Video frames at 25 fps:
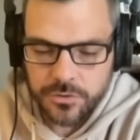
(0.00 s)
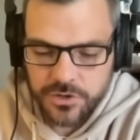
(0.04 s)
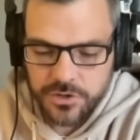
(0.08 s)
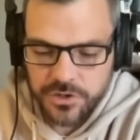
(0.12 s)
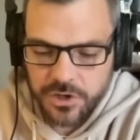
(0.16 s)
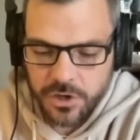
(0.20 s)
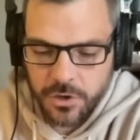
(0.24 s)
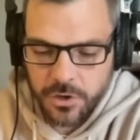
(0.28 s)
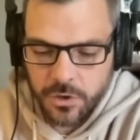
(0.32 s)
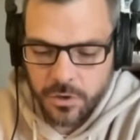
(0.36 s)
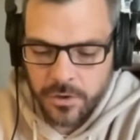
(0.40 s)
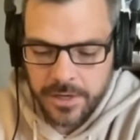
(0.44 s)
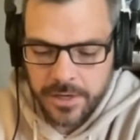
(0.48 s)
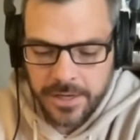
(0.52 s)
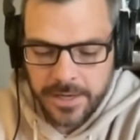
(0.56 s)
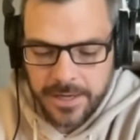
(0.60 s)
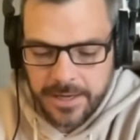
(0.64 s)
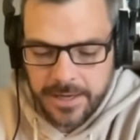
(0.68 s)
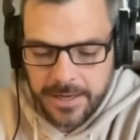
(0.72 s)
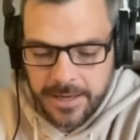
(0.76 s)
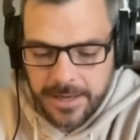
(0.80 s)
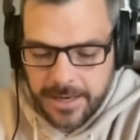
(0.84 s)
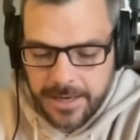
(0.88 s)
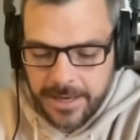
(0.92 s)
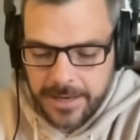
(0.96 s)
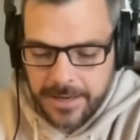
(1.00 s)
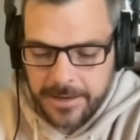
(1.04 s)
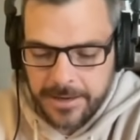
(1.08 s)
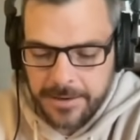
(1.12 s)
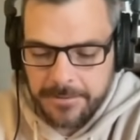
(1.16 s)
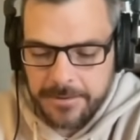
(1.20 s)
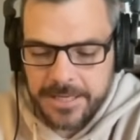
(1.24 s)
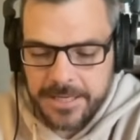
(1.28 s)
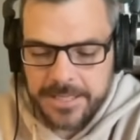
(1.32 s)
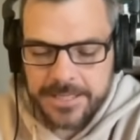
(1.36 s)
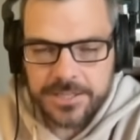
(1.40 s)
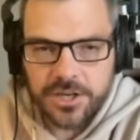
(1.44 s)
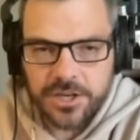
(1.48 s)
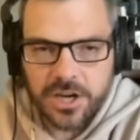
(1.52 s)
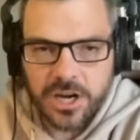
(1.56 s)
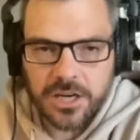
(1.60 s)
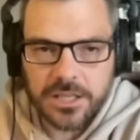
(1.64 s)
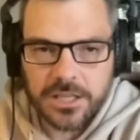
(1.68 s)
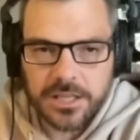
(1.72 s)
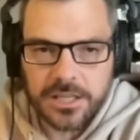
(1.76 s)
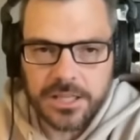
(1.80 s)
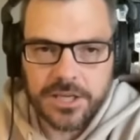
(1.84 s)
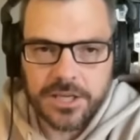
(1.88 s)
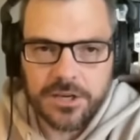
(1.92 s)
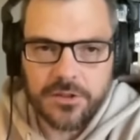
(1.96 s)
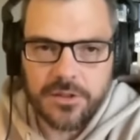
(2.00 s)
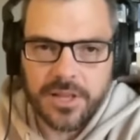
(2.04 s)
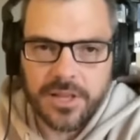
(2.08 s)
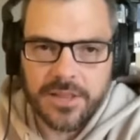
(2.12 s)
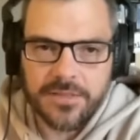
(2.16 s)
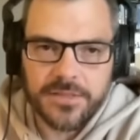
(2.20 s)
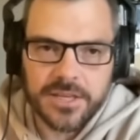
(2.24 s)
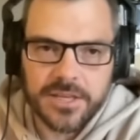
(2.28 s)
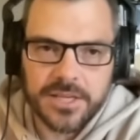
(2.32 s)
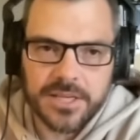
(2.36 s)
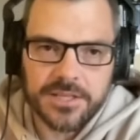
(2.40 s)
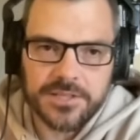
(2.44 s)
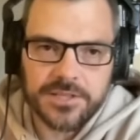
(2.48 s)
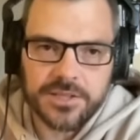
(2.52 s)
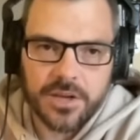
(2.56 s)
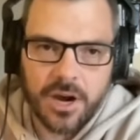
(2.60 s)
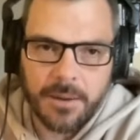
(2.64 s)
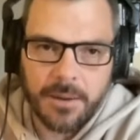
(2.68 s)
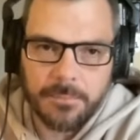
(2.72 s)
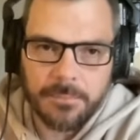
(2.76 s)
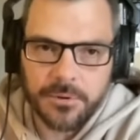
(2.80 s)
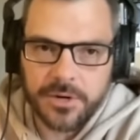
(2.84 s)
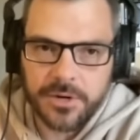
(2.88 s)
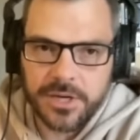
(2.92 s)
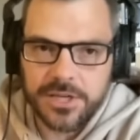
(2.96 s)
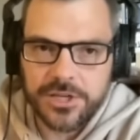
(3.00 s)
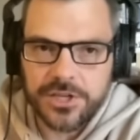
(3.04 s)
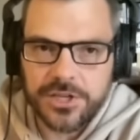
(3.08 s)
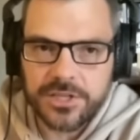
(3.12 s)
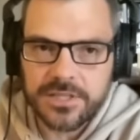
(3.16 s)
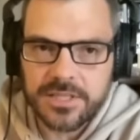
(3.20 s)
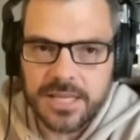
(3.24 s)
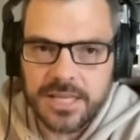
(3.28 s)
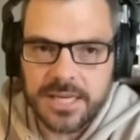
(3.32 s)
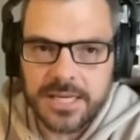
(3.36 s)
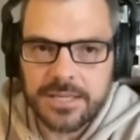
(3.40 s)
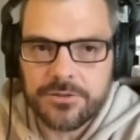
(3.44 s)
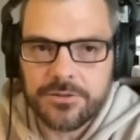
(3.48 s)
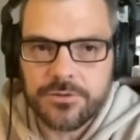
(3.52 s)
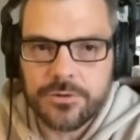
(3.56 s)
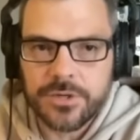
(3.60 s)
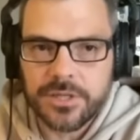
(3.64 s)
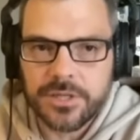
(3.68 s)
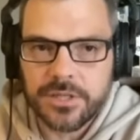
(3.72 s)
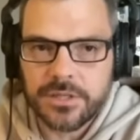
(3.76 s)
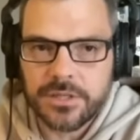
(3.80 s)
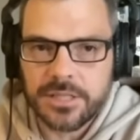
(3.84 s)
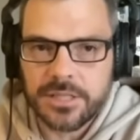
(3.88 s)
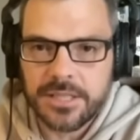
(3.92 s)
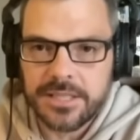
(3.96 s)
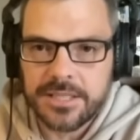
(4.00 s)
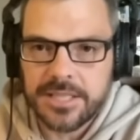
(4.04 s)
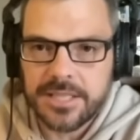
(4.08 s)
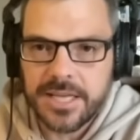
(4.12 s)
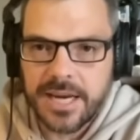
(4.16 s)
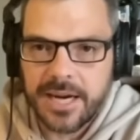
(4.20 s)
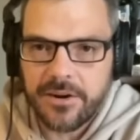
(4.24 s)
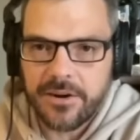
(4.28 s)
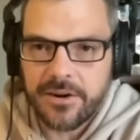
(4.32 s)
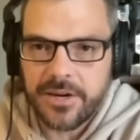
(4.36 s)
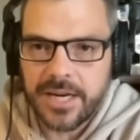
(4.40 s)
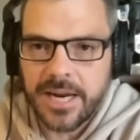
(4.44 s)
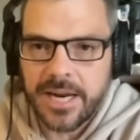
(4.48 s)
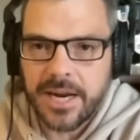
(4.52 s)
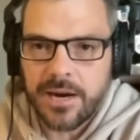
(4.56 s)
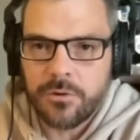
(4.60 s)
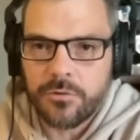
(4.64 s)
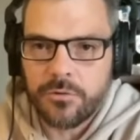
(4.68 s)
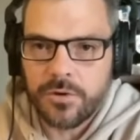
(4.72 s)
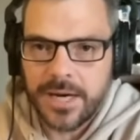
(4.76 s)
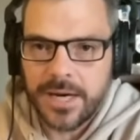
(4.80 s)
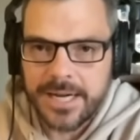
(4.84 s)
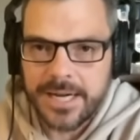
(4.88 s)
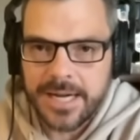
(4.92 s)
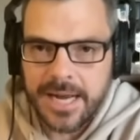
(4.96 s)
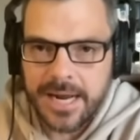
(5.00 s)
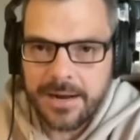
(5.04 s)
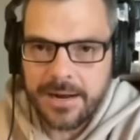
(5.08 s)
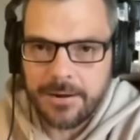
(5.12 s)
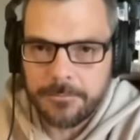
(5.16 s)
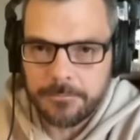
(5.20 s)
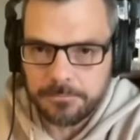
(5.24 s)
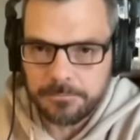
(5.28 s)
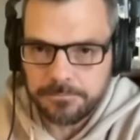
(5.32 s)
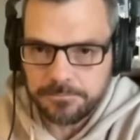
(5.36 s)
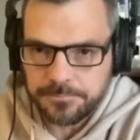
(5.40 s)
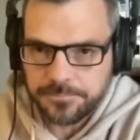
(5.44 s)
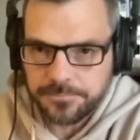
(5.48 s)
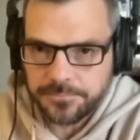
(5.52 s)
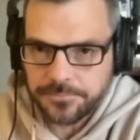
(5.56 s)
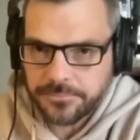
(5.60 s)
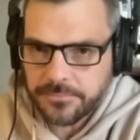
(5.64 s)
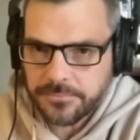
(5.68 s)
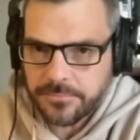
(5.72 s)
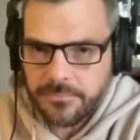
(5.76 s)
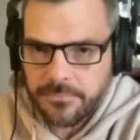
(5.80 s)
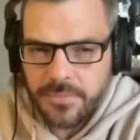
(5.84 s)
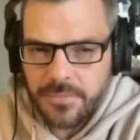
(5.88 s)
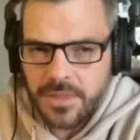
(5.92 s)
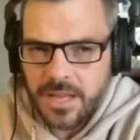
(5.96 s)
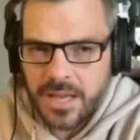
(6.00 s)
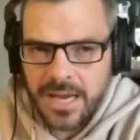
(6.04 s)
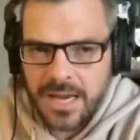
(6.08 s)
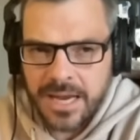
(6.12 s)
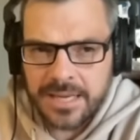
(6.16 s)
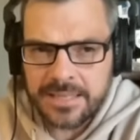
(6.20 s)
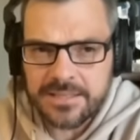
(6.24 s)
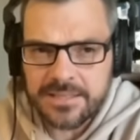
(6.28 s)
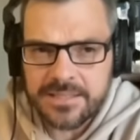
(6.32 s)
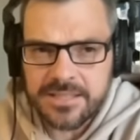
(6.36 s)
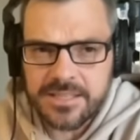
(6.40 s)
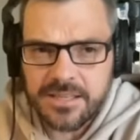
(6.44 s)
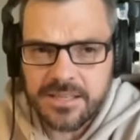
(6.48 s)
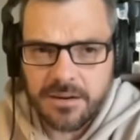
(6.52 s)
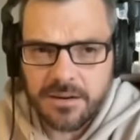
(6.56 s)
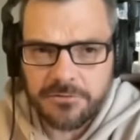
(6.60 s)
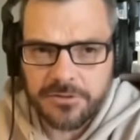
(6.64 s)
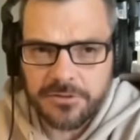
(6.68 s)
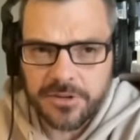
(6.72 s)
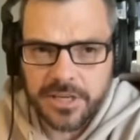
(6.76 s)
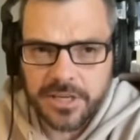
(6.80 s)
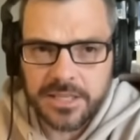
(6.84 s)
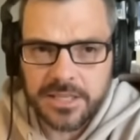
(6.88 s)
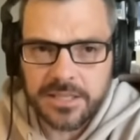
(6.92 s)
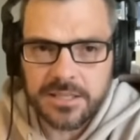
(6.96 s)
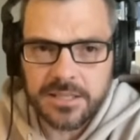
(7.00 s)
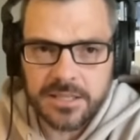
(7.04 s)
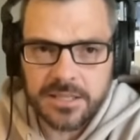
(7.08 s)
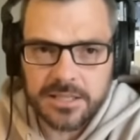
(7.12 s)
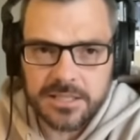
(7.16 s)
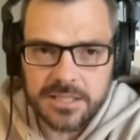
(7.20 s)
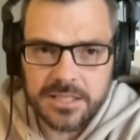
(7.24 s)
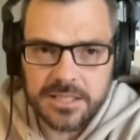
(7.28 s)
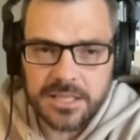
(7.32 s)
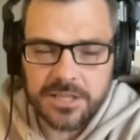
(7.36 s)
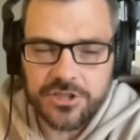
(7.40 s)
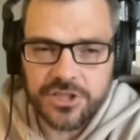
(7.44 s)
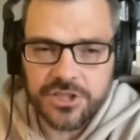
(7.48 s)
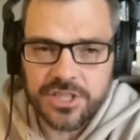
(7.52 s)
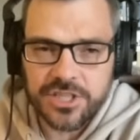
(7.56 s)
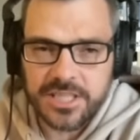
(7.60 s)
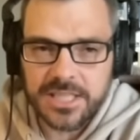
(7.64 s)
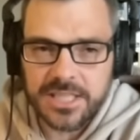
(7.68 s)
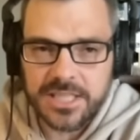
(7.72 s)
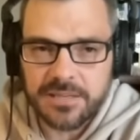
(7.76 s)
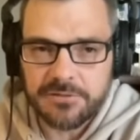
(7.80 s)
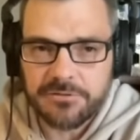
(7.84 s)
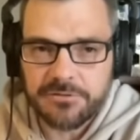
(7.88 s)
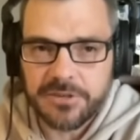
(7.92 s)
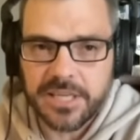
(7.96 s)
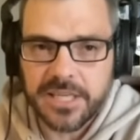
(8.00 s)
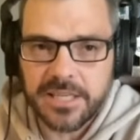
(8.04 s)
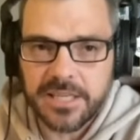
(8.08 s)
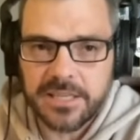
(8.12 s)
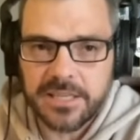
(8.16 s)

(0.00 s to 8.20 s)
So it's not clear that these operations that Israel is carrying out right now and suffering such significant